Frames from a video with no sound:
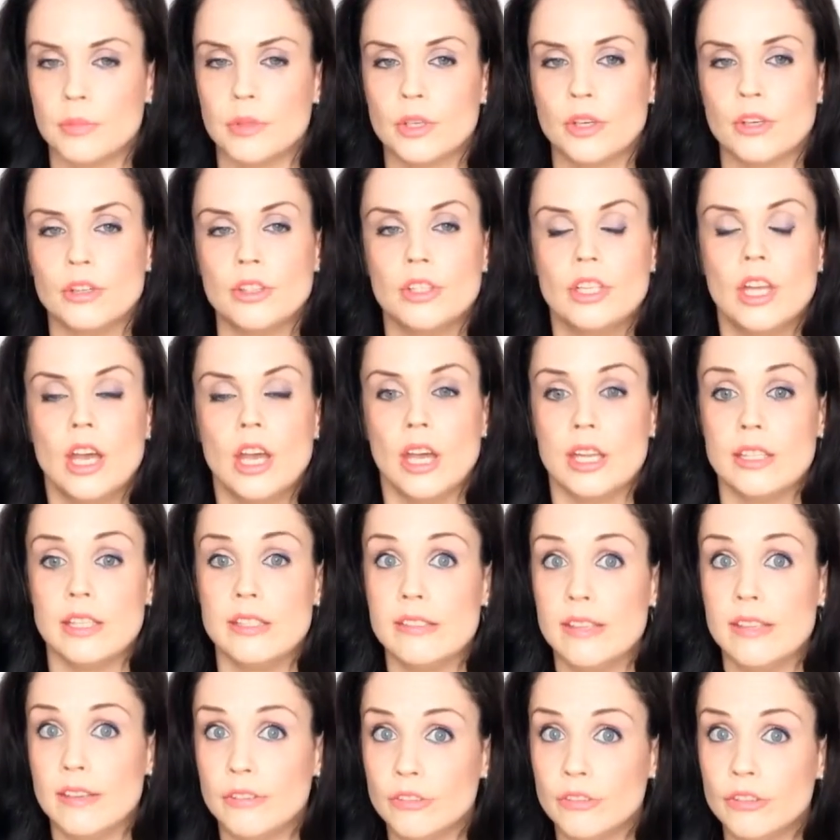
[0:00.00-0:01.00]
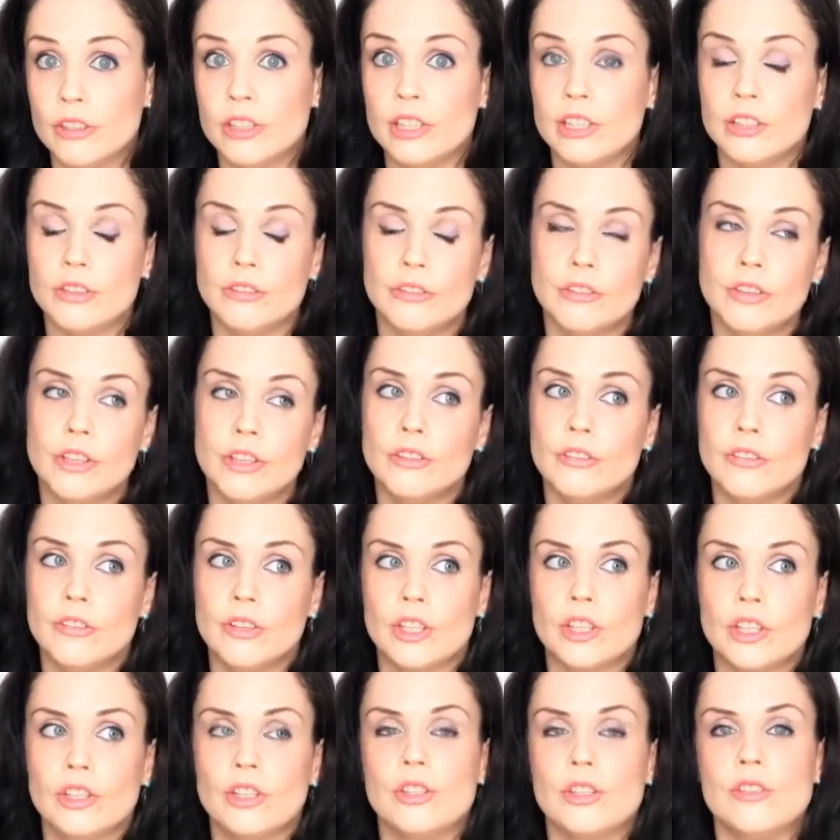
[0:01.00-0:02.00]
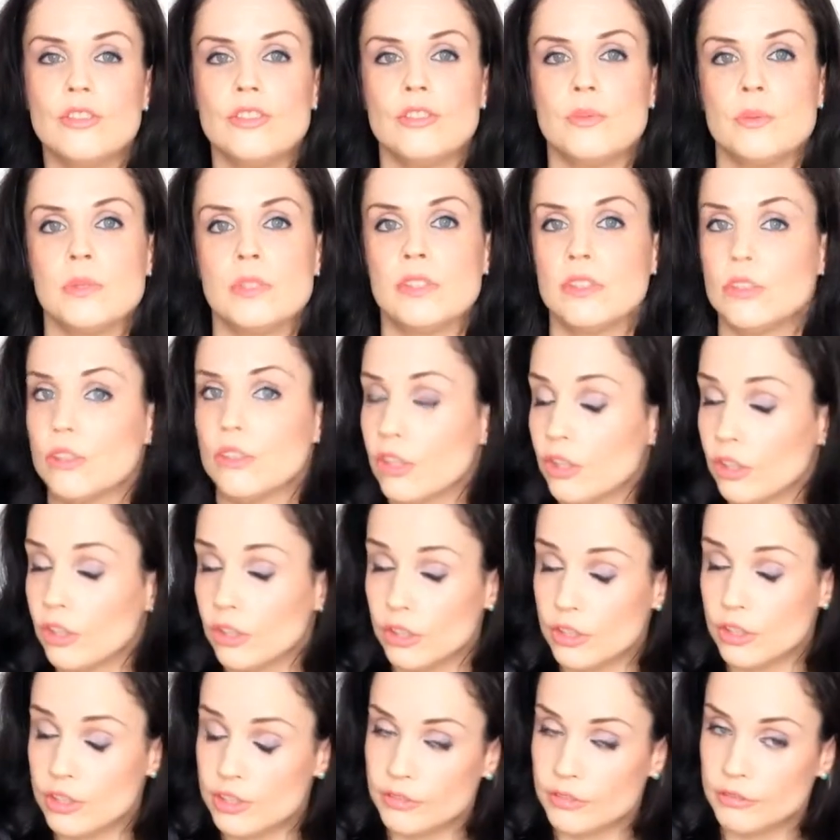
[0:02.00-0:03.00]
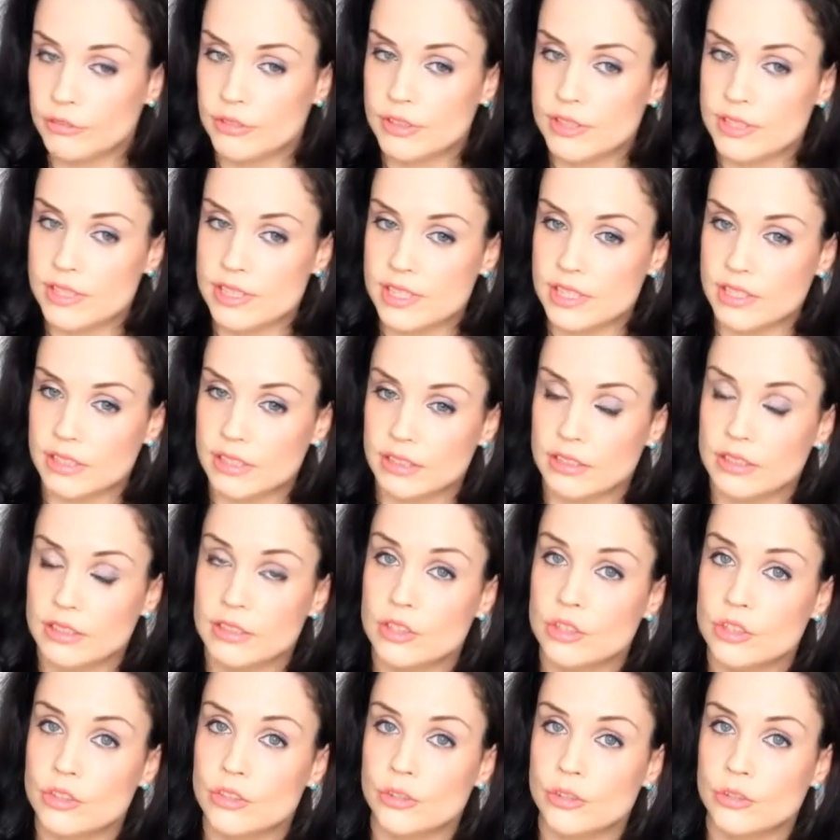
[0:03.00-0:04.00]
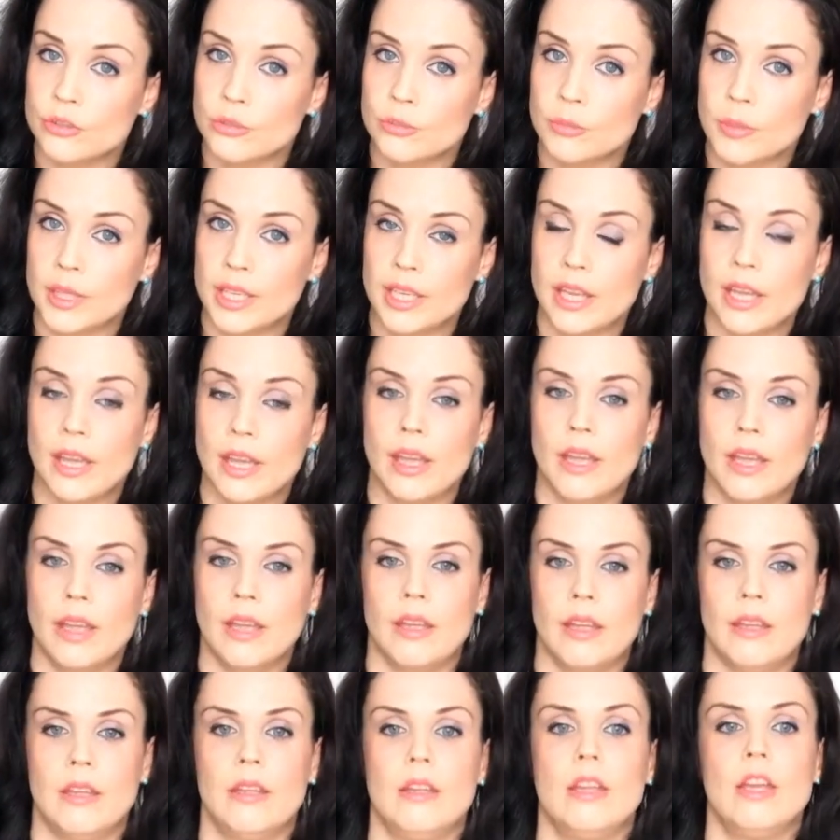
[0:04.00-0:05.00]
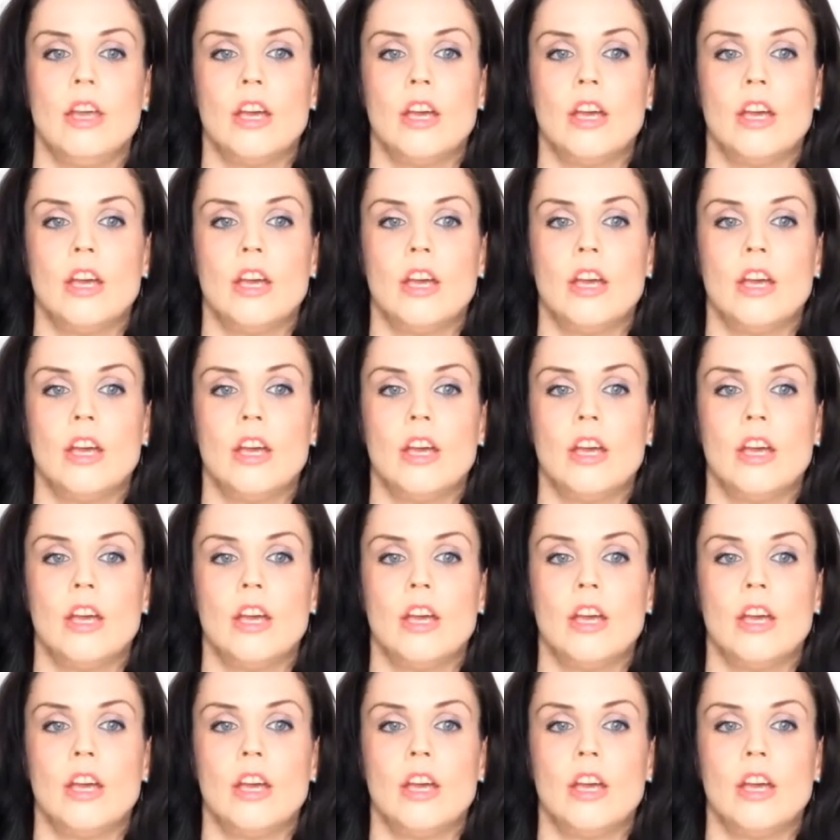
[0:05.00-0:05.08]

but the first thing I noticed was a difference in the condition of my hair.